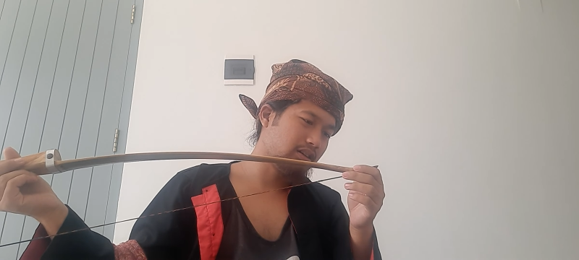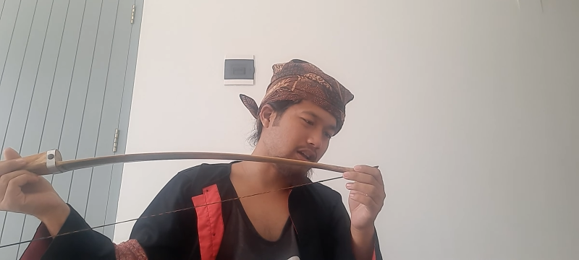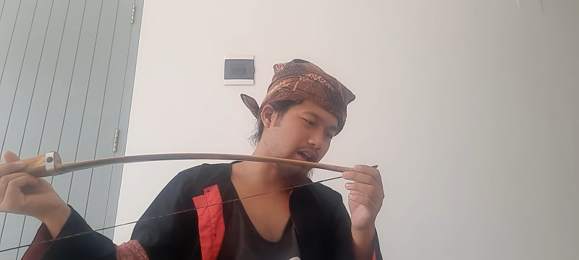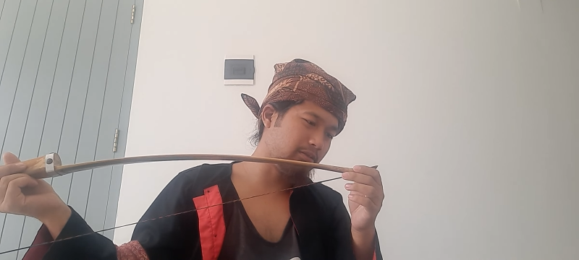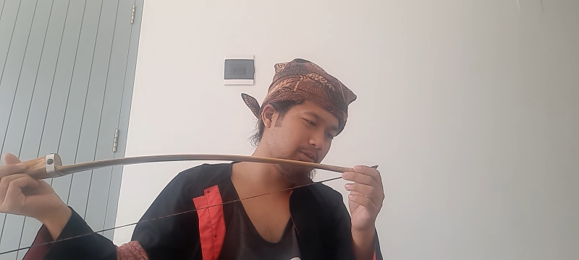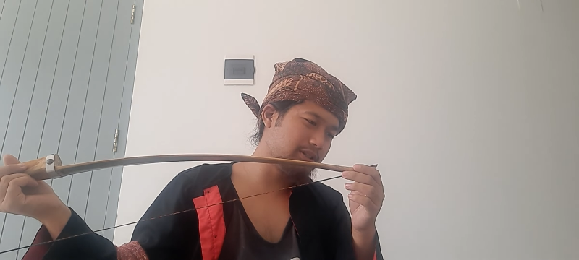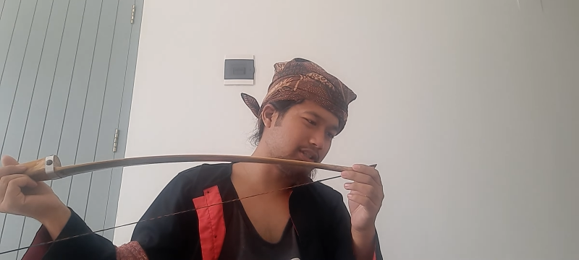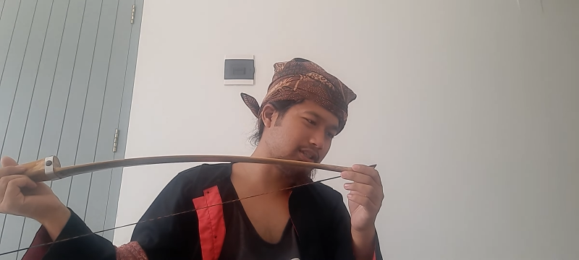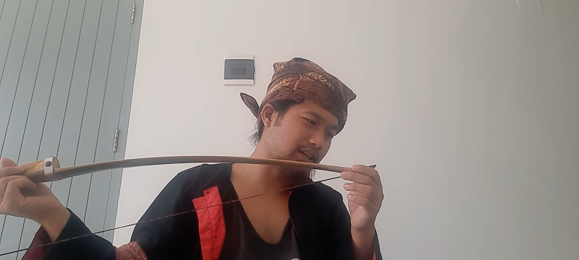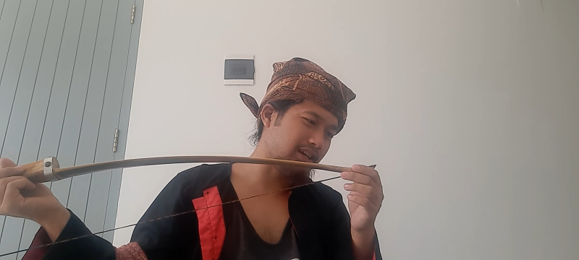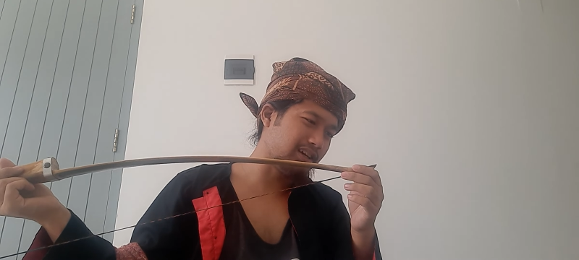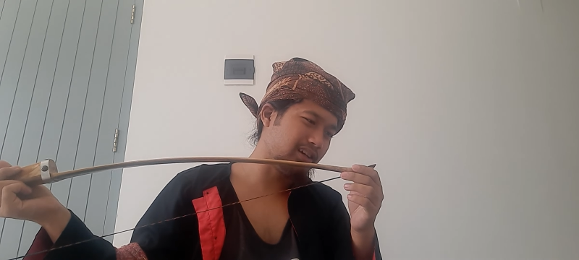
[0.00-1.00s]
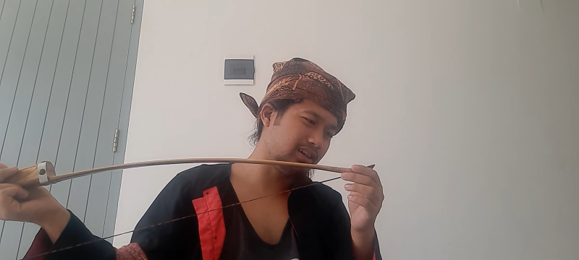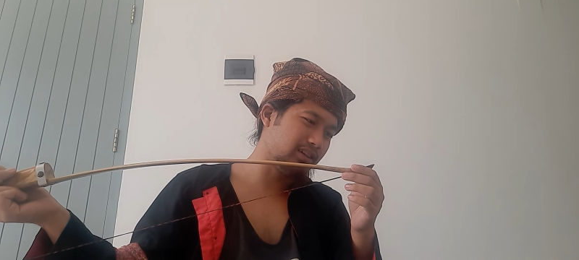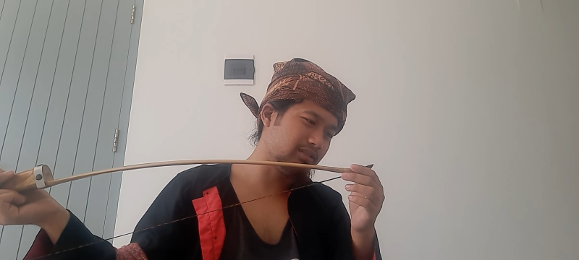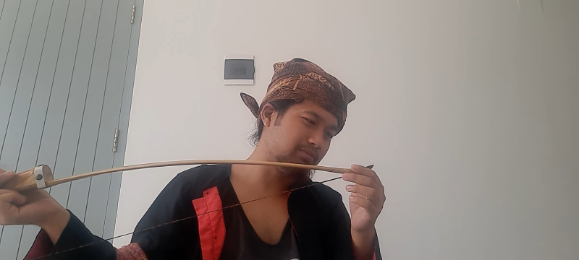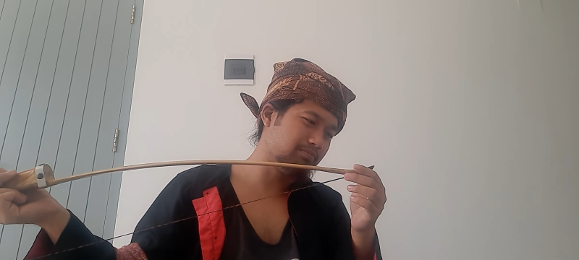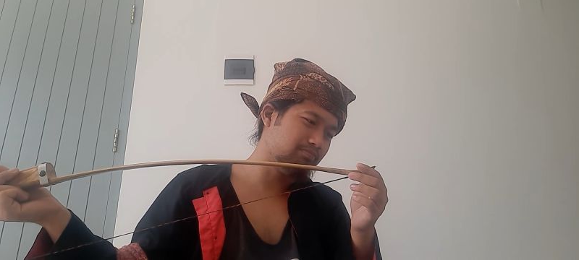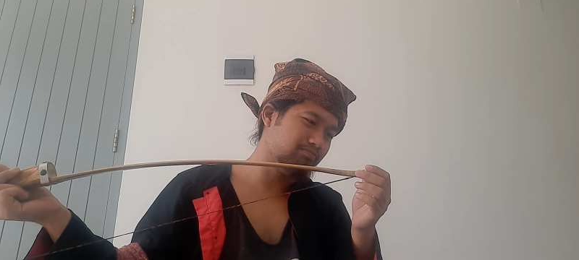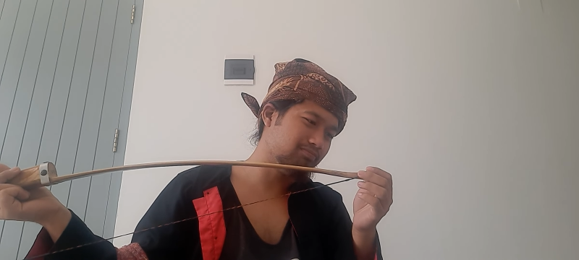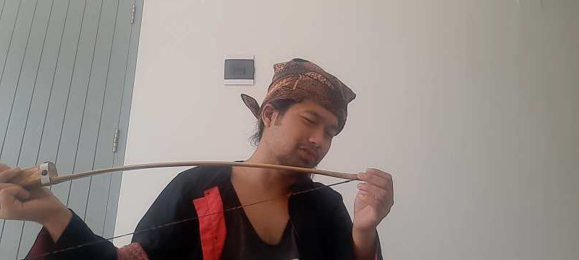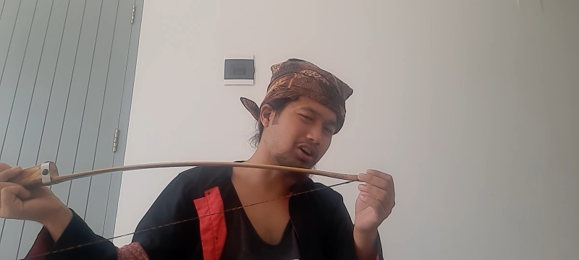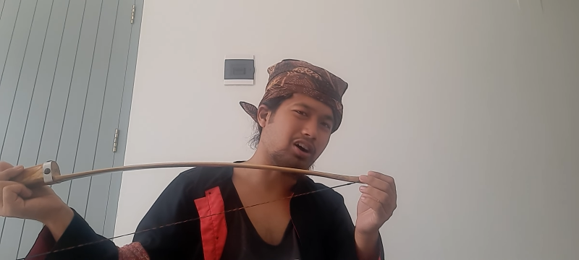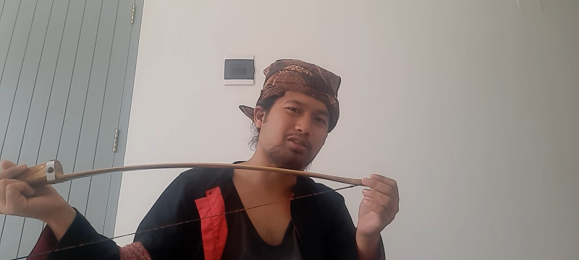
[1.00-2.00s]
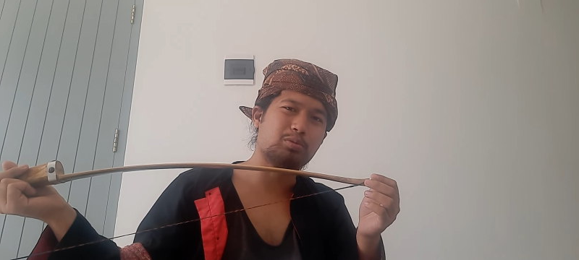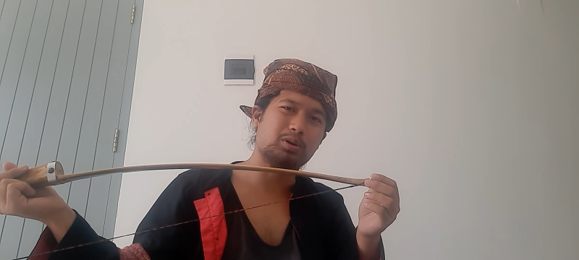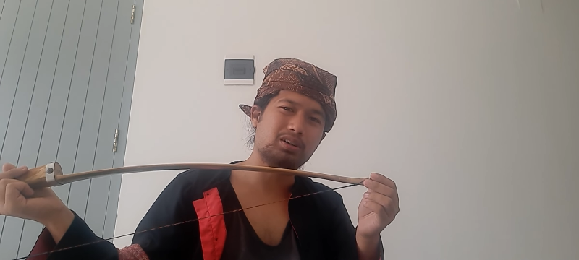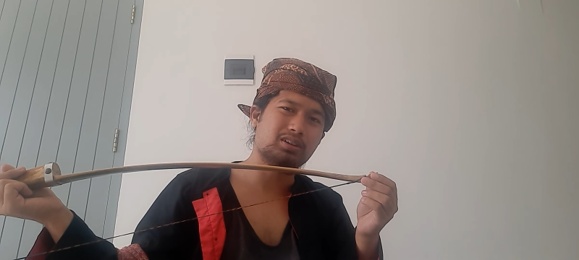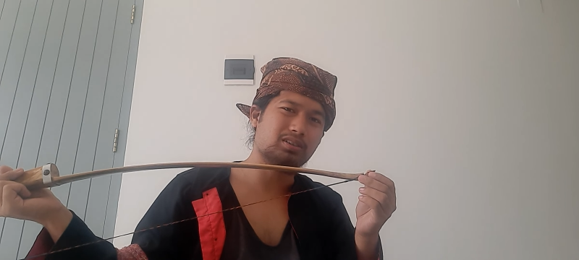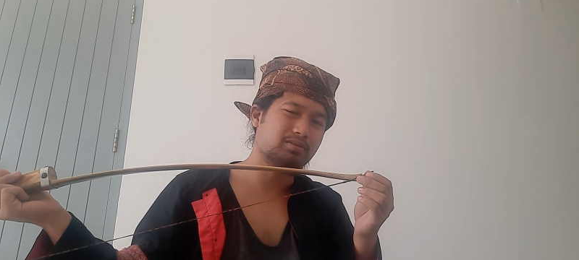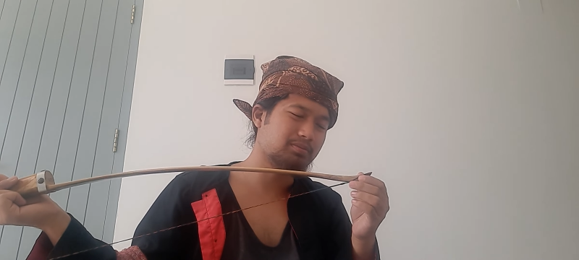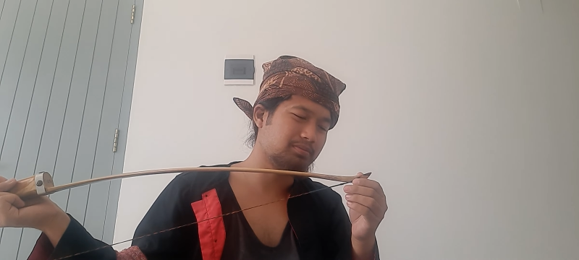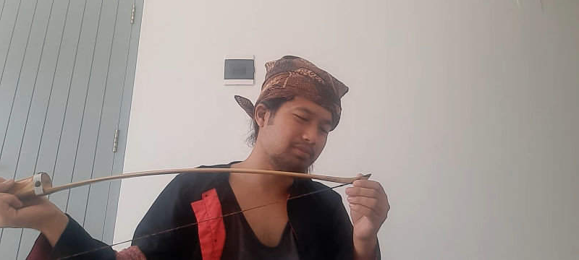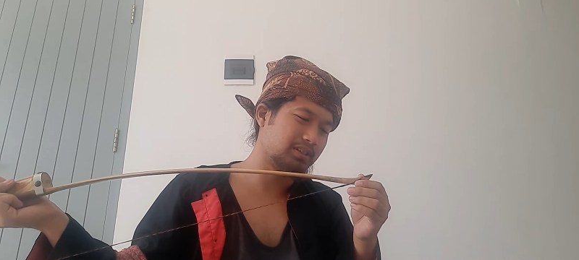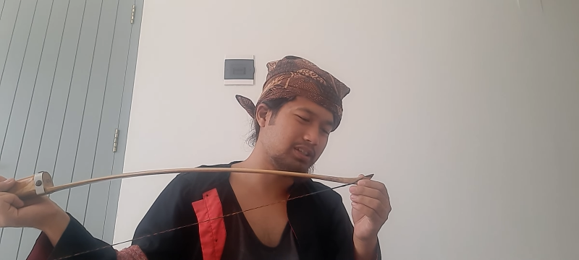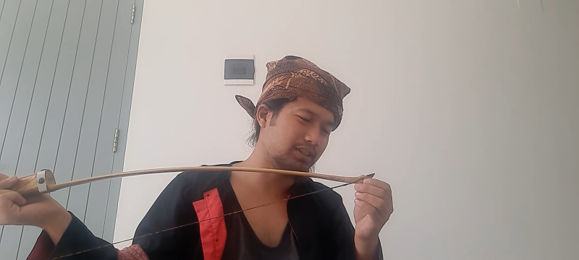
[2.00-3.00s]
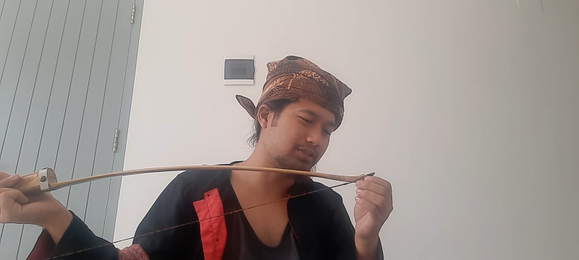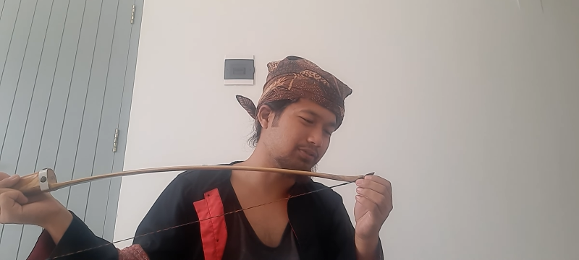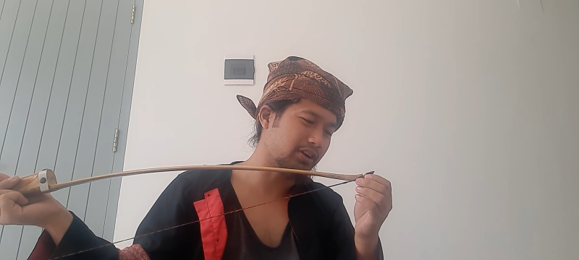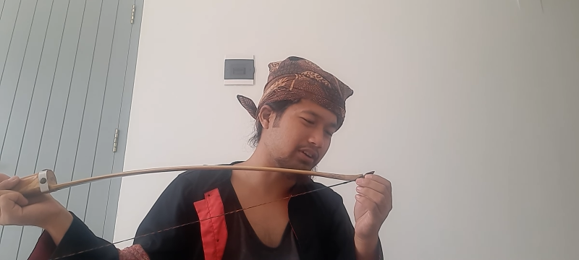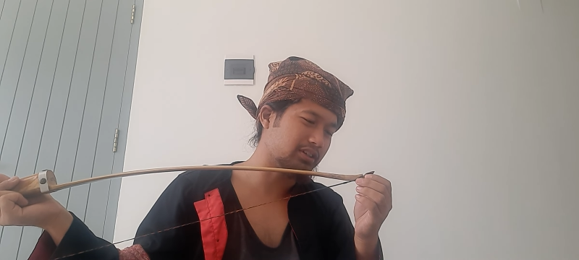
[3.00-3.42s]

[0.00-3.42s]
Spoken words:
I would say, dogwood. It's very